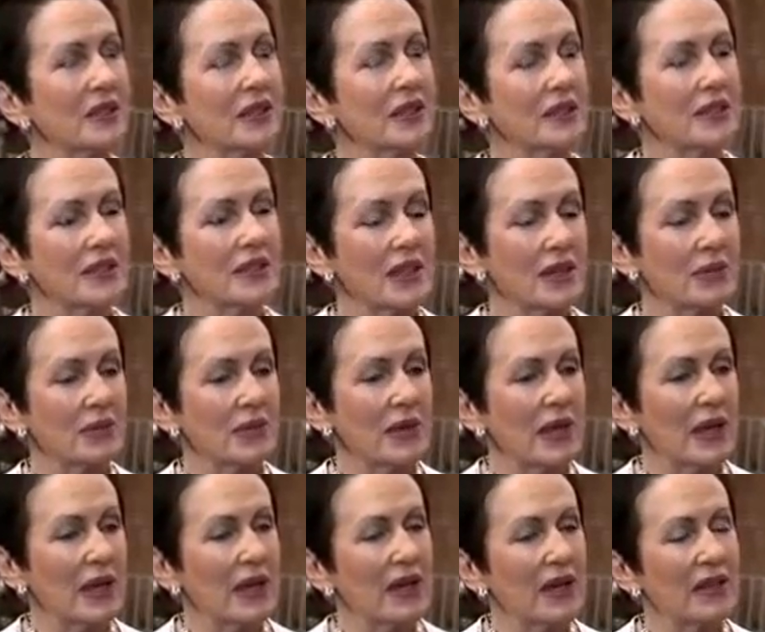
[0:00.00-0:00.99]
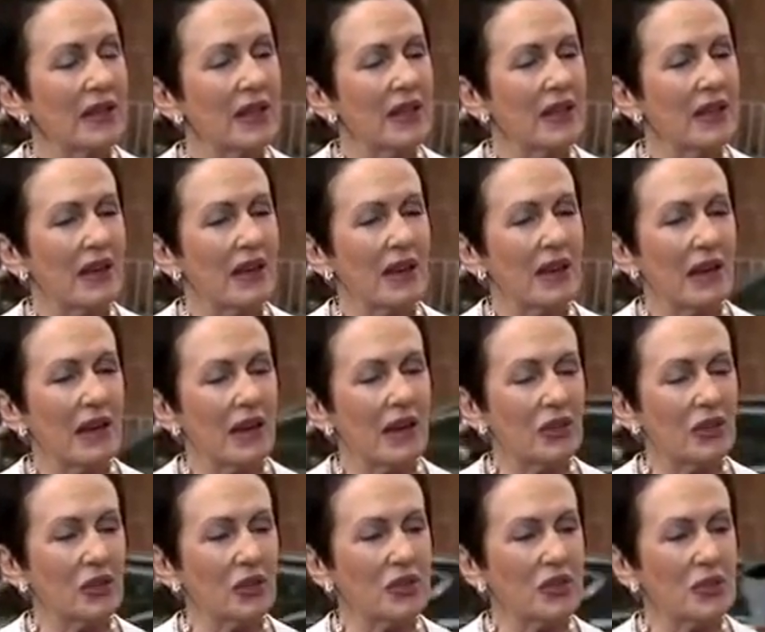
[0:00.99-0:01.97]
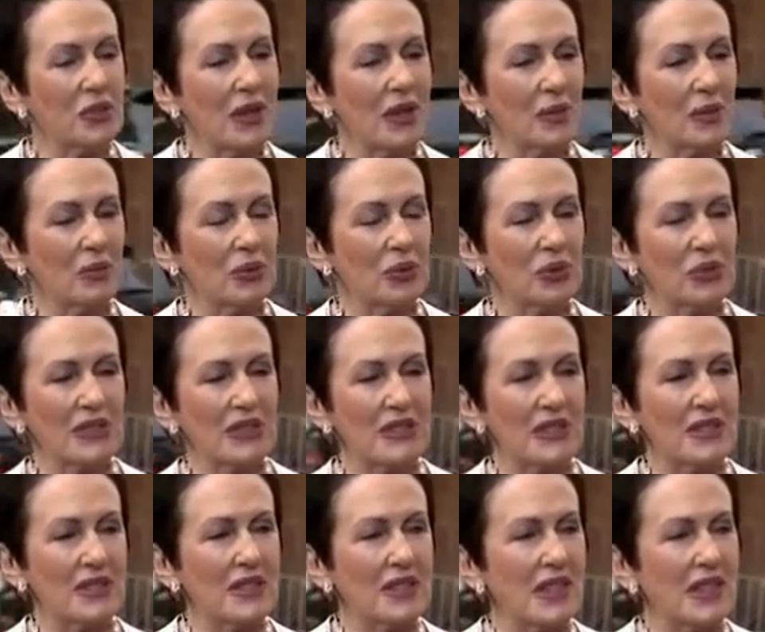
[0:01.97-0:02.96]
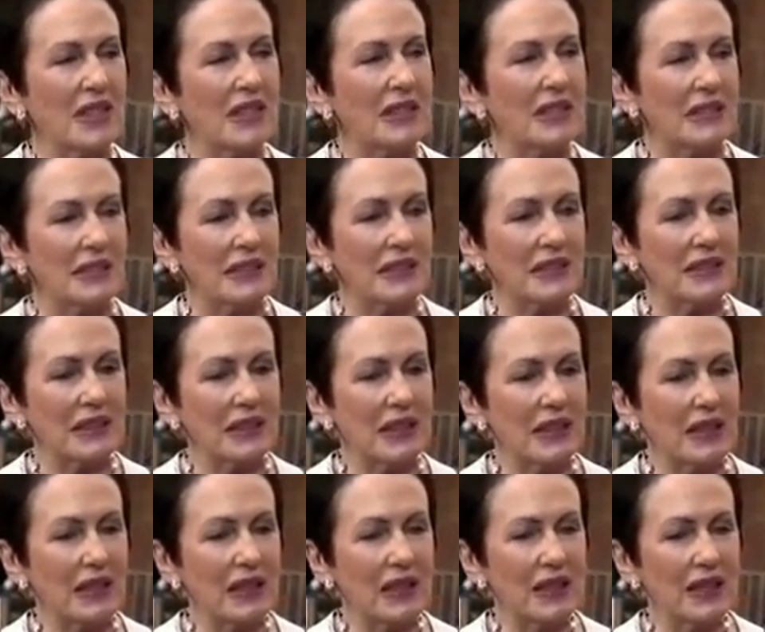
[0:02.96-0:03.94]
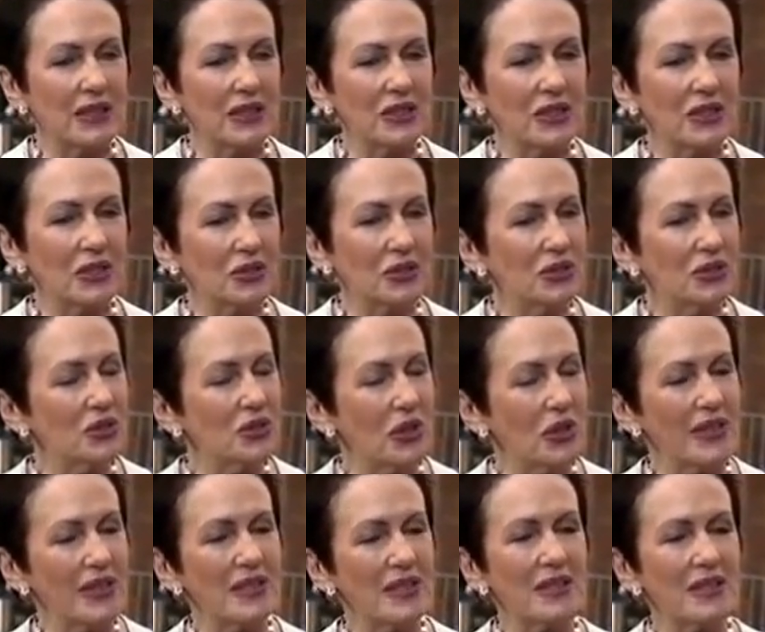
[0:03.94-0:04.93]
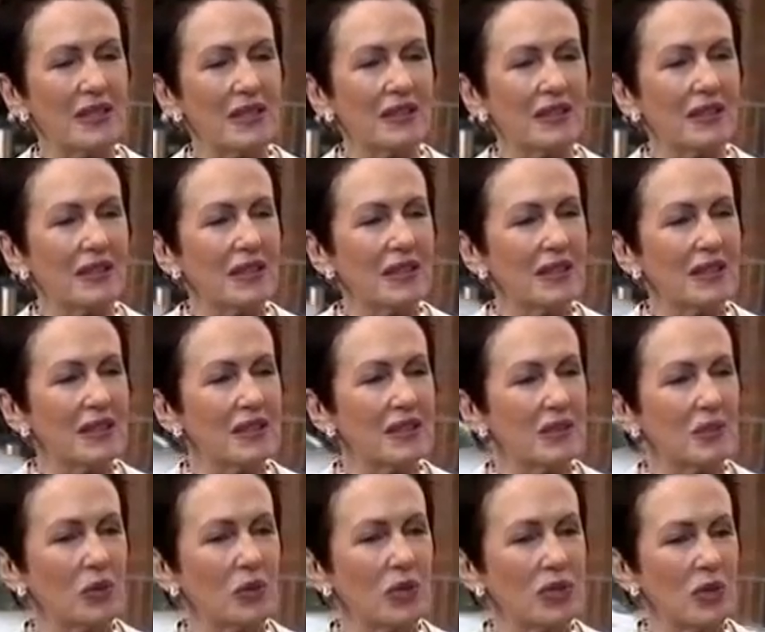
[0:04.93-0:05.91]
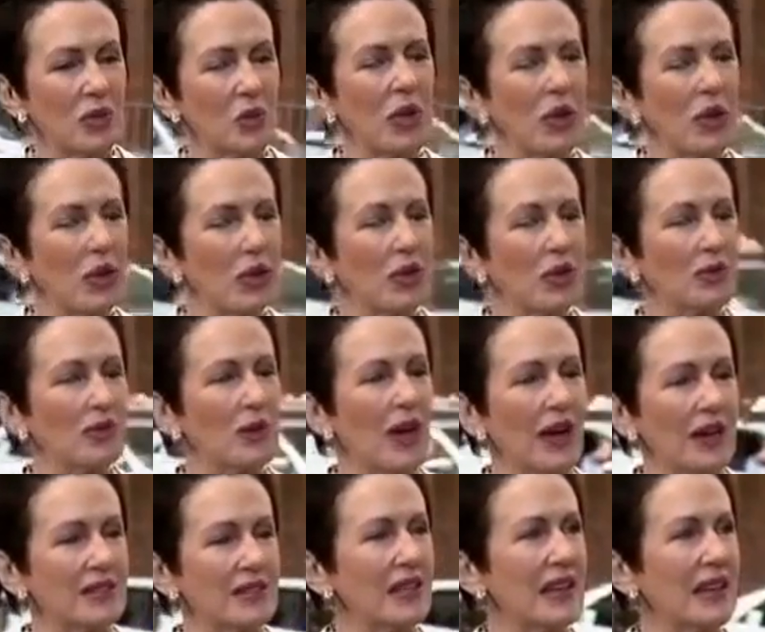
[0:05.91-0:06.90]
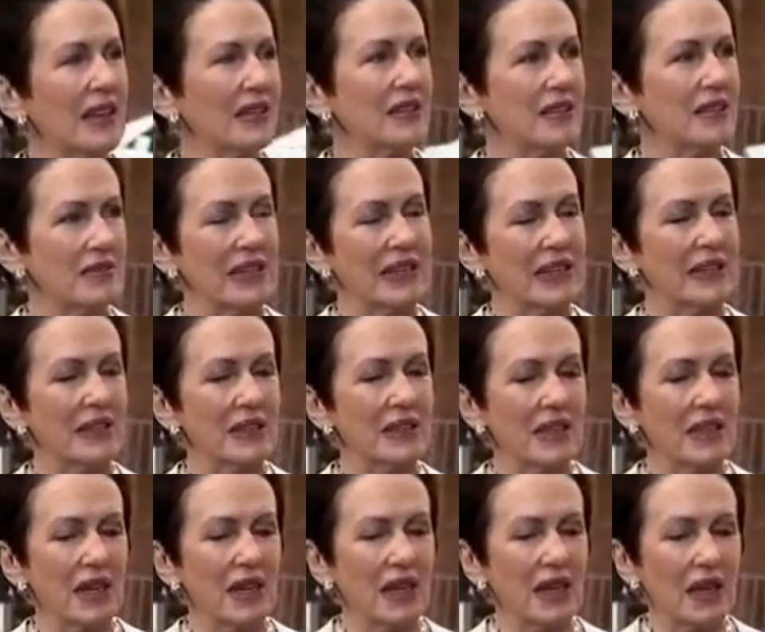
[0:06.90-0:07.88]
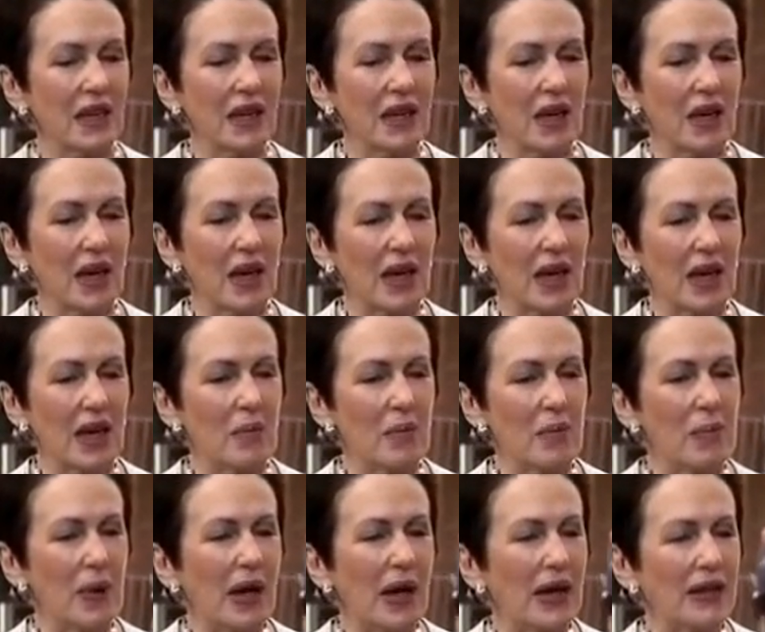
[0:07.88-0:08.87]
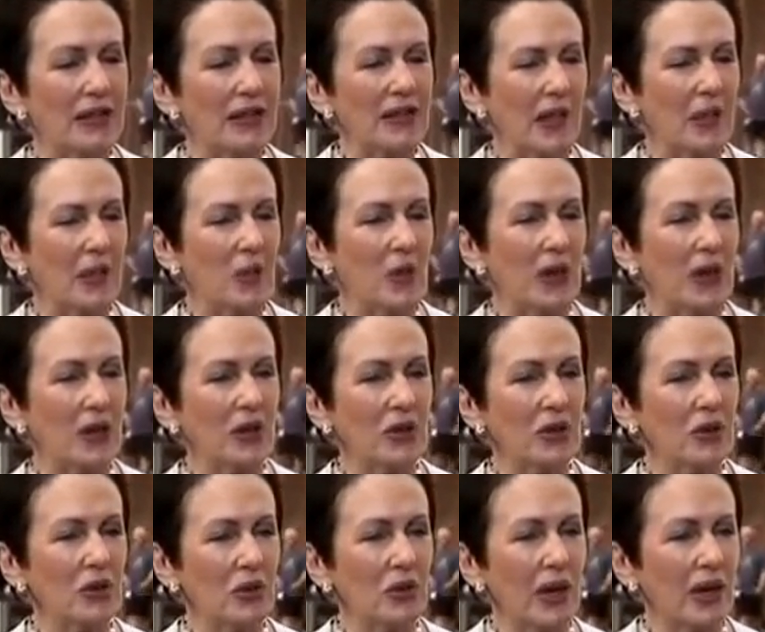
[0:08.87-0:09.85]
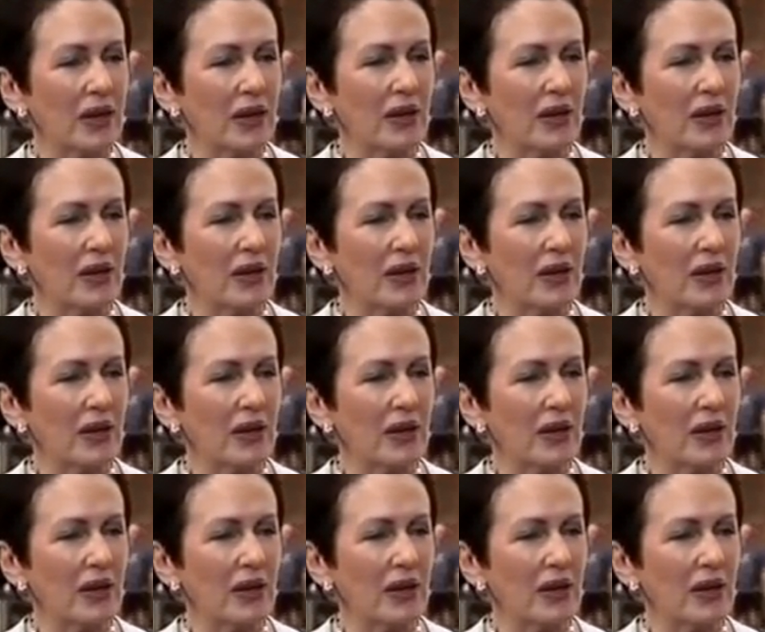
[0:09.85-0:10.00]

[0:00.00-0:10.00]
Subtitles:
And then I thought it was really important as a city leader to stress that this was a one-off, isolated event by someone who had